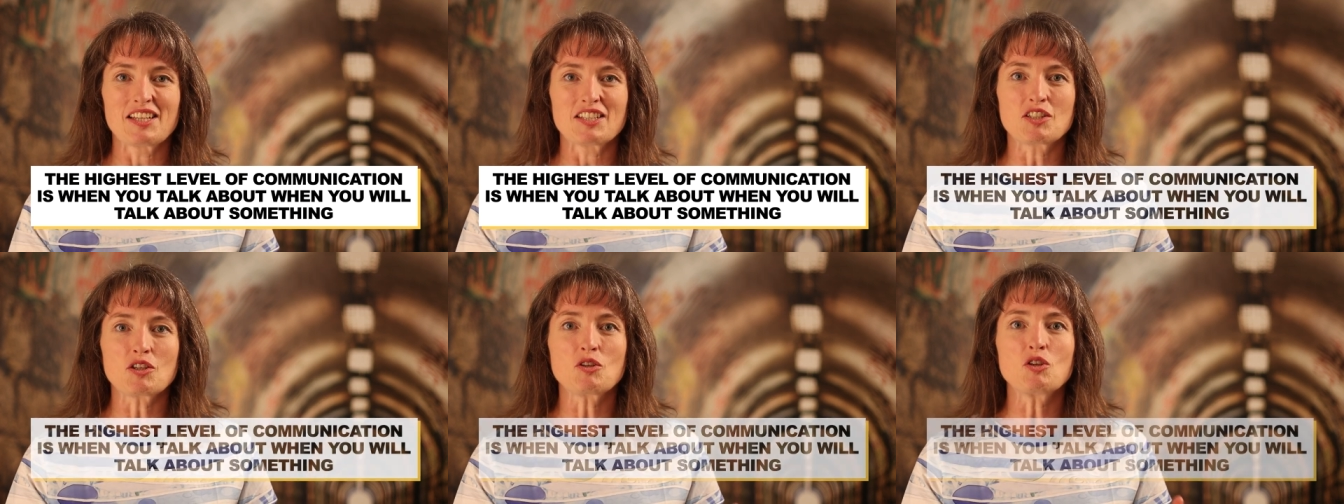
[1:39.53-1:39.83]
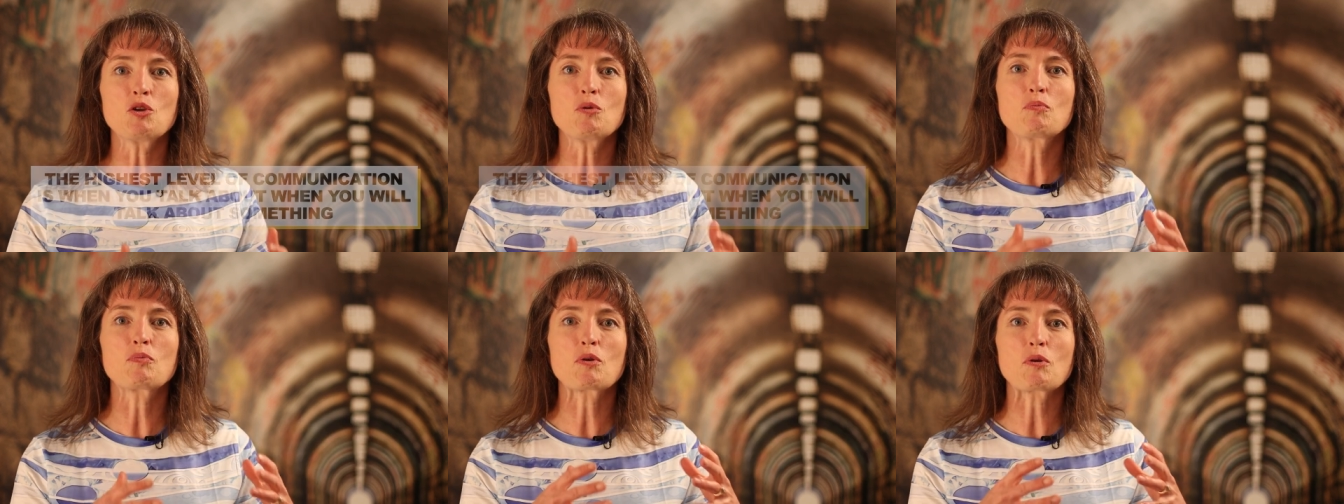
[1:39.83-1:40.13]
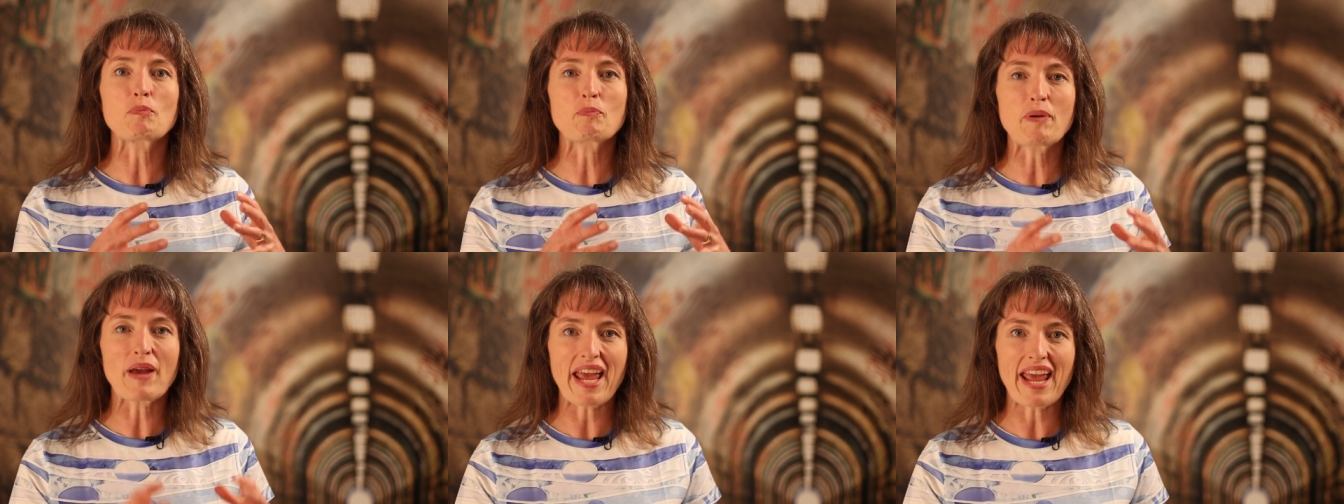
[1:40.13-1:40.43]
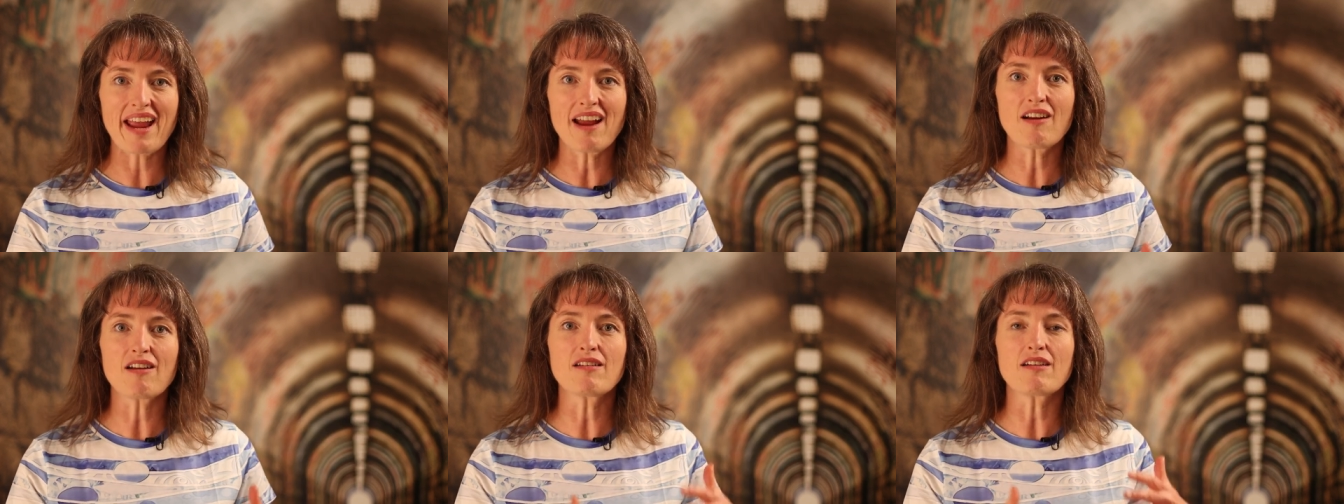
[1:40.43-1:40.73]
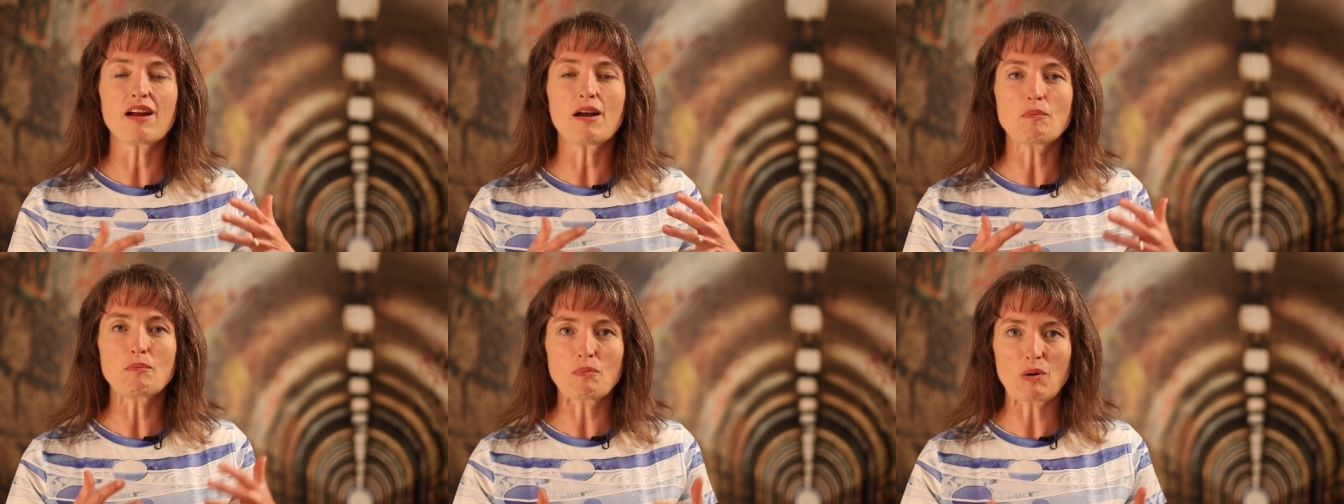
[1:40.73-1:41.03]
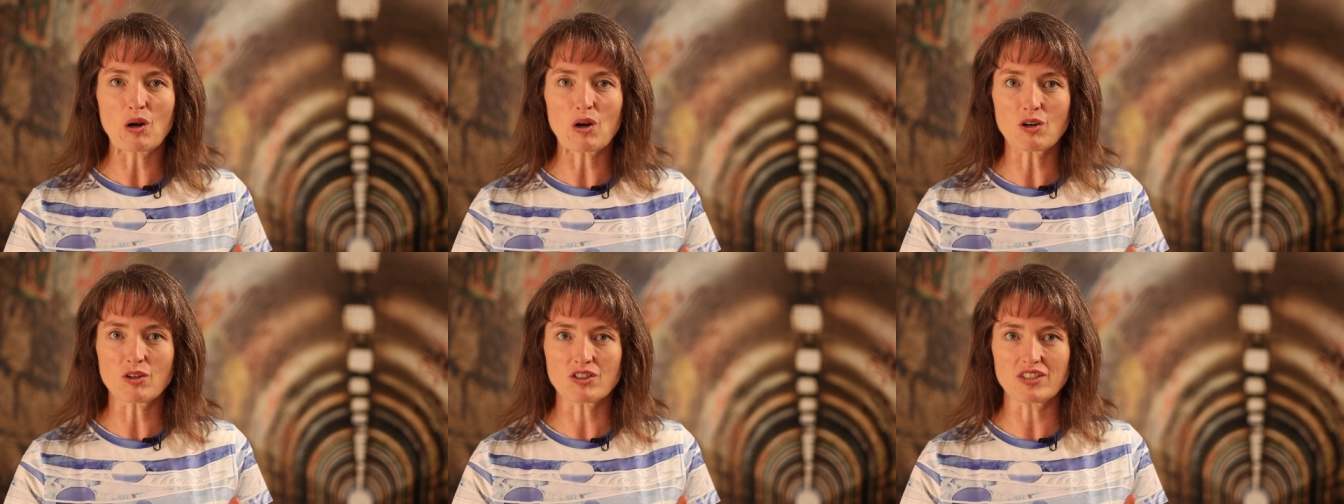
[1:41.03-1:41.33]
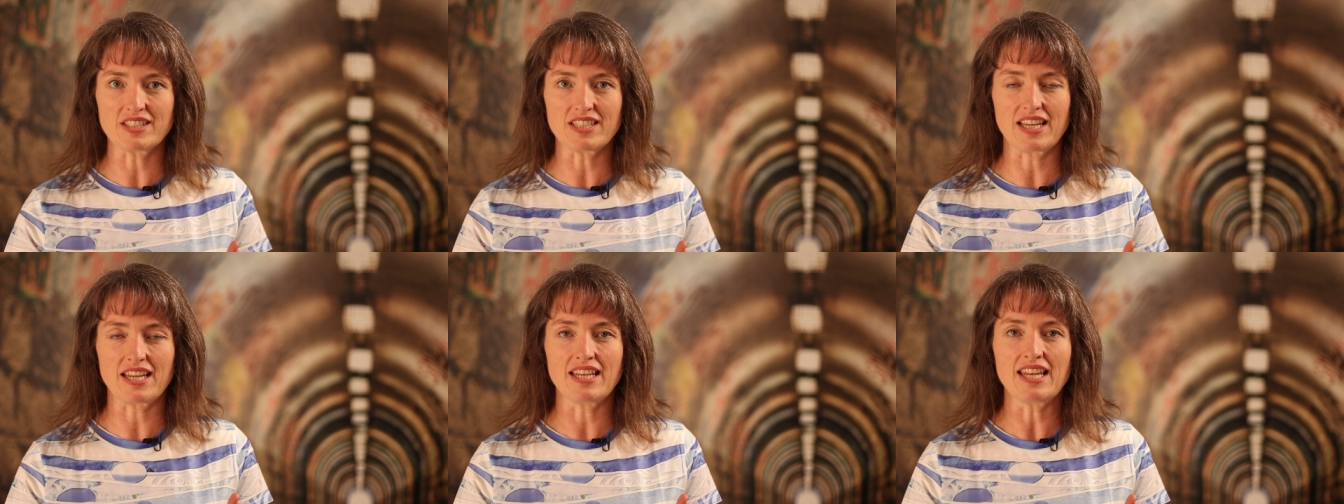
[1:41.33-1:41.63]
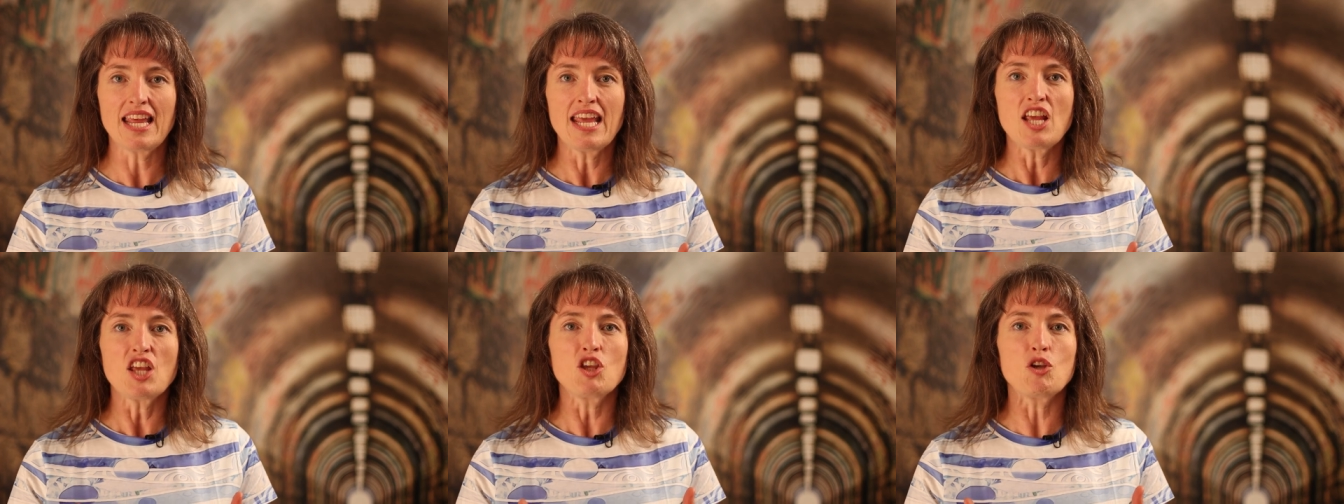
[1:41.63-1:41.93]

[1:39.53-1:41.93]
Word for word: So you prepare a person,